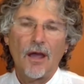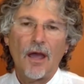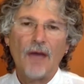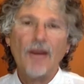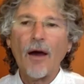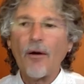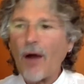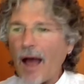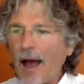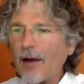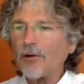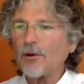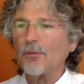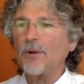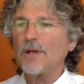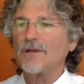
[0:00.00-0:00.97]
Now,
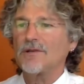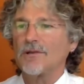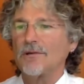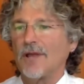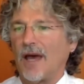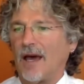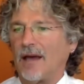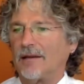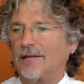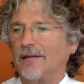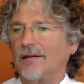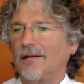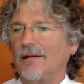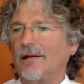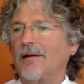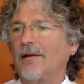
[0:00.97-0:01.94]
how do we do that?
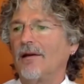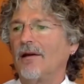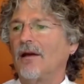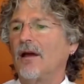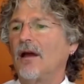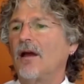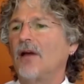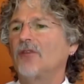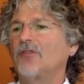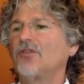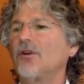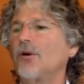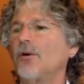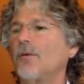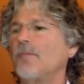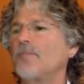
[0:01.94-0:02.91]

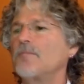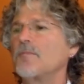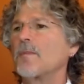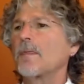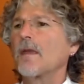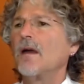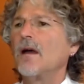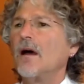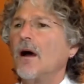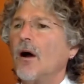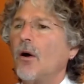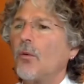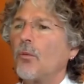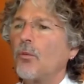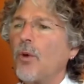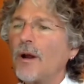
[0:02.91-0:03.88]
So
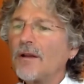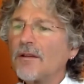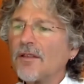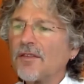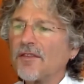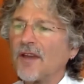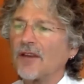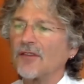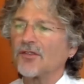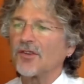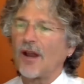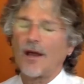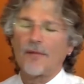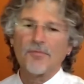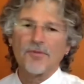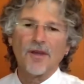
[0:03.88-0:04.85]
one of the things
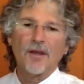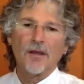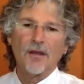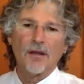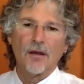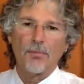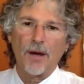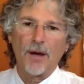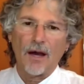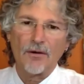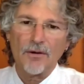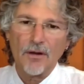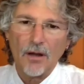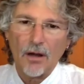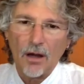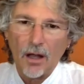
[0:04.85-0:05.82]
that I'm thinking
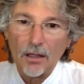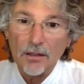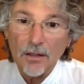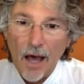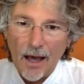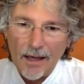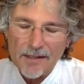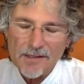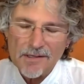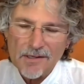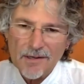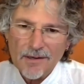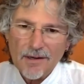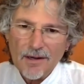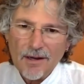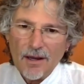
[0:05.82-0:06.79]
about a lot
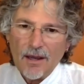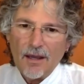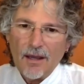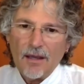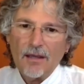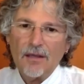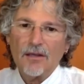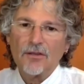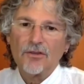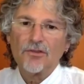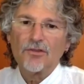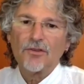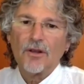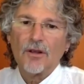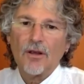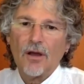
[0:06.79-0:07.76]

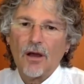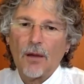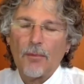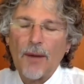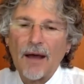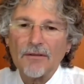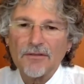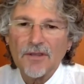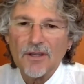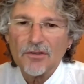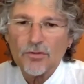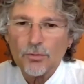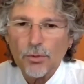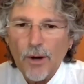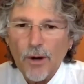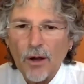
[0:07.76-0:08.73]
is about
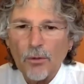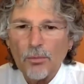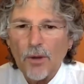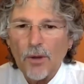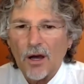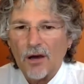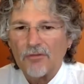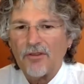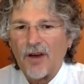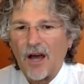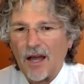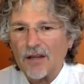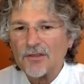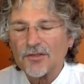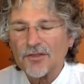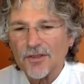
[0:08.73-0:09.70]
this realm
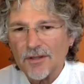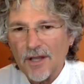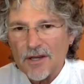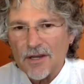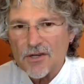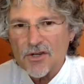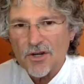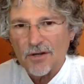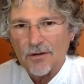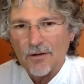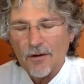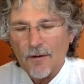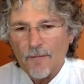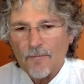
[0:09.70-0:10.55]
of isolation.